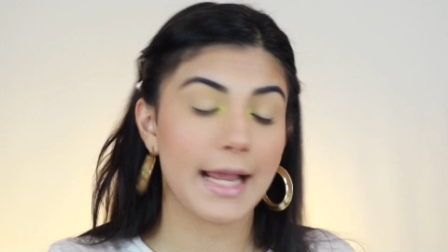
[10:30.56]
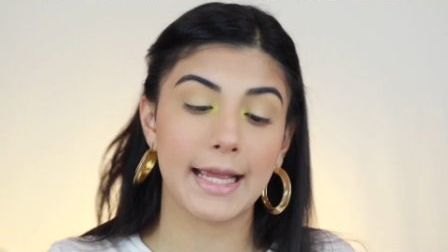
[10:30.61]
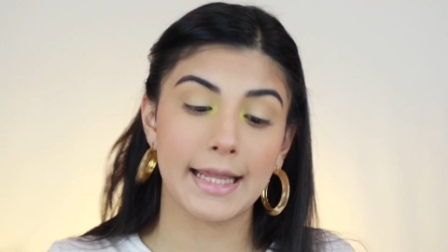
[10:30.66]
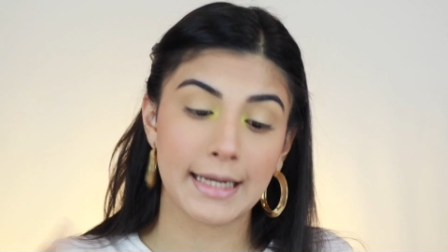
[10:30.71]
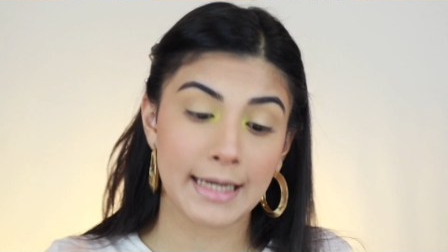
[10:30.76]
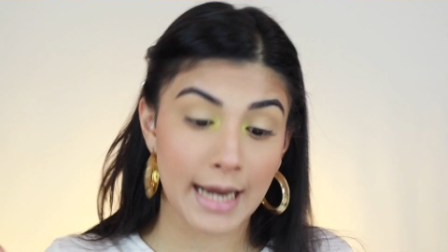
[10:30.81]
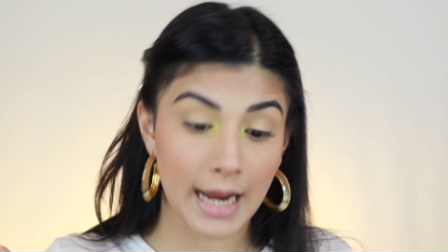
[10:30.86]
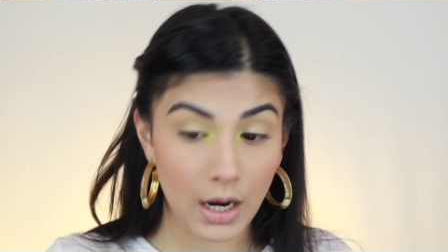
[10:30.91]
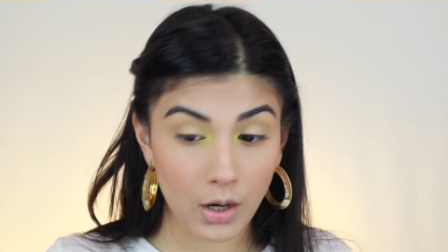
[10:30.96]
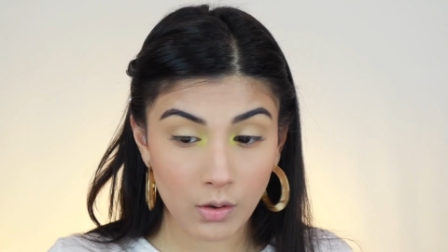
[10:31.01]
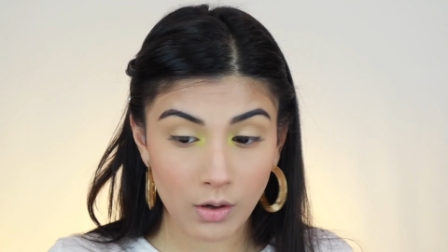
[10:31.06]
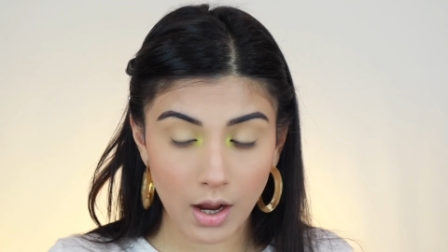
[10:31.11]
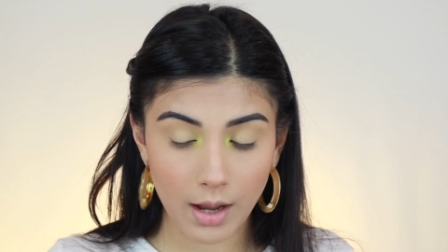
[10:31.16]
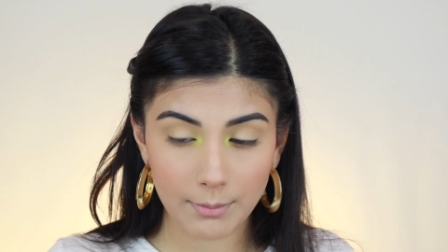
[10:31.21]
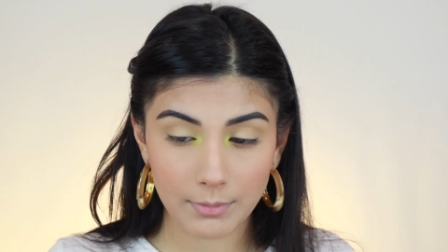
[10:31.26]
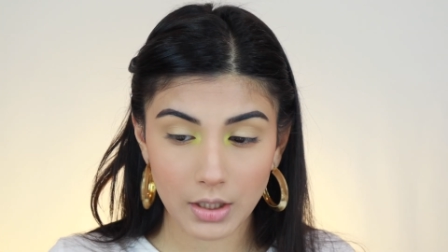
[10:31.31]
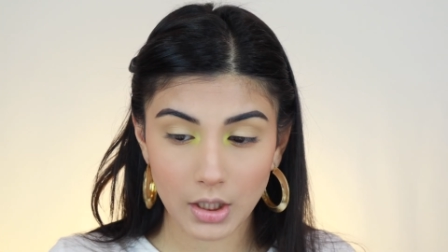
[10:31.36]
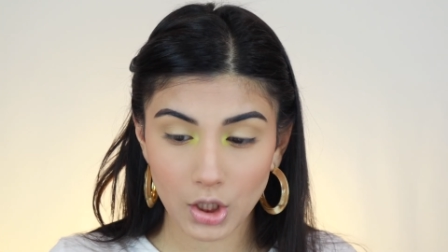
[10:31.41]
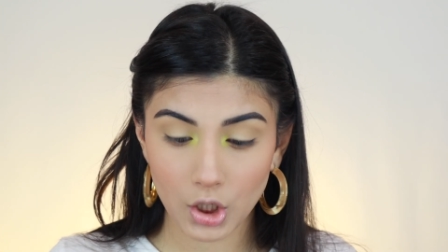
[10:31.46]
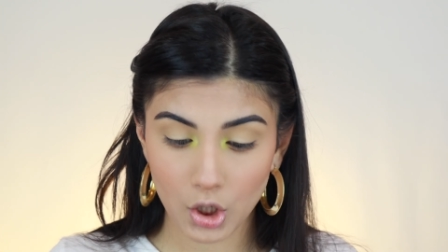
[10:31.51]
And now
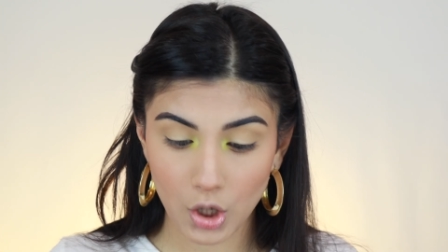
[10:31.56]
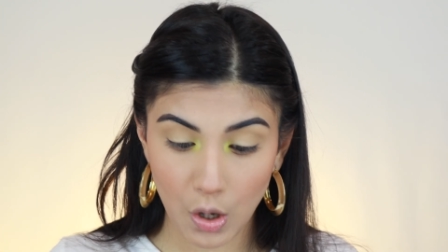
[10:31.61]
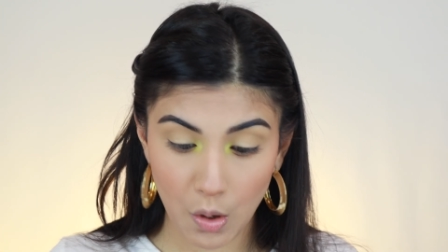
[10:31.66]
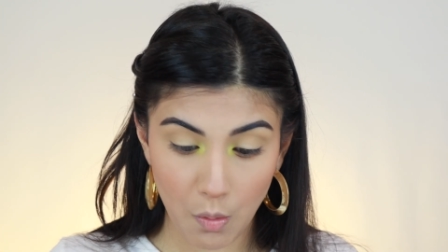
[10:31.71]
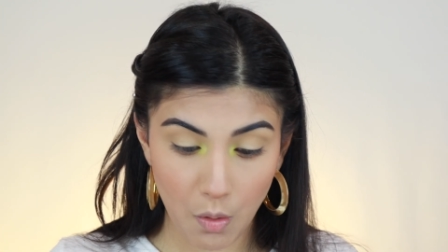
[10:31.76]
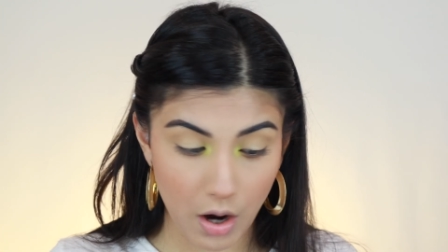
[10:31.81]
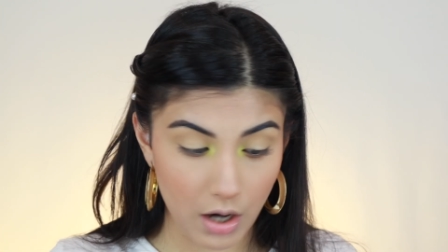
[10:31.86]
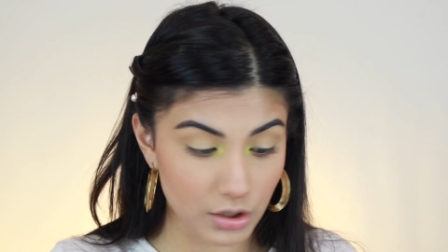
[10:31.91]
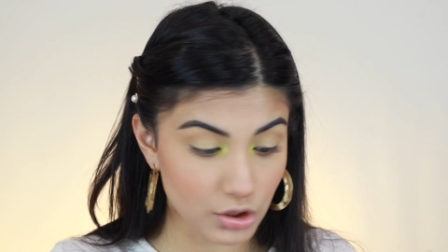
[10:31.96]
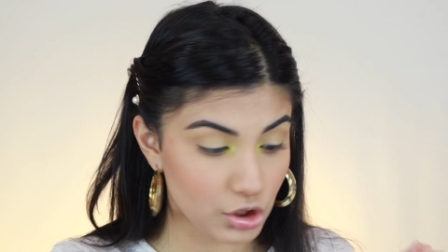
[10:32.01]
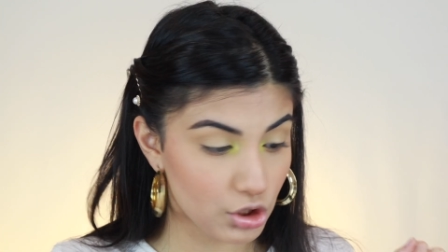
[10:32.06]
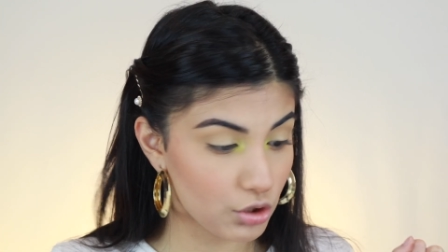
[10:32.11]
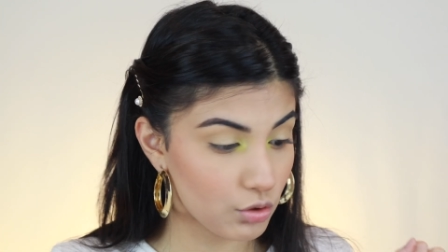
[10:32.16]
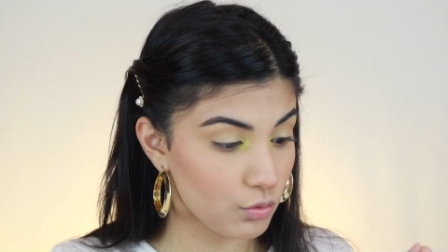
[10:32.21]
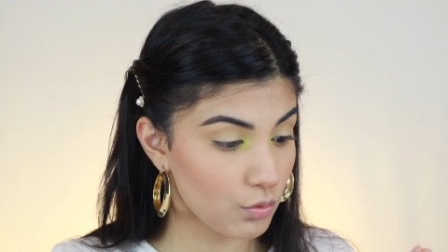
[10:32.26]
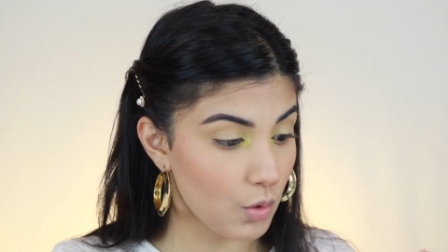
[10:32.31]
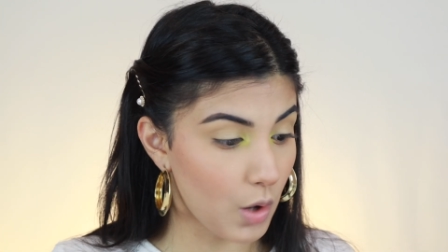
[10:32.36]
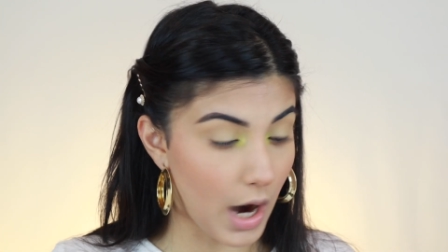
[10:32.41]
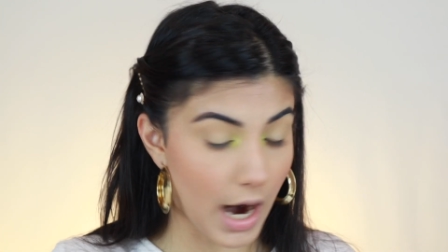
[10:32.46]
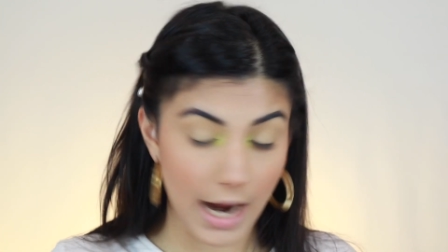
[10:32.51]
I'm gonna go on to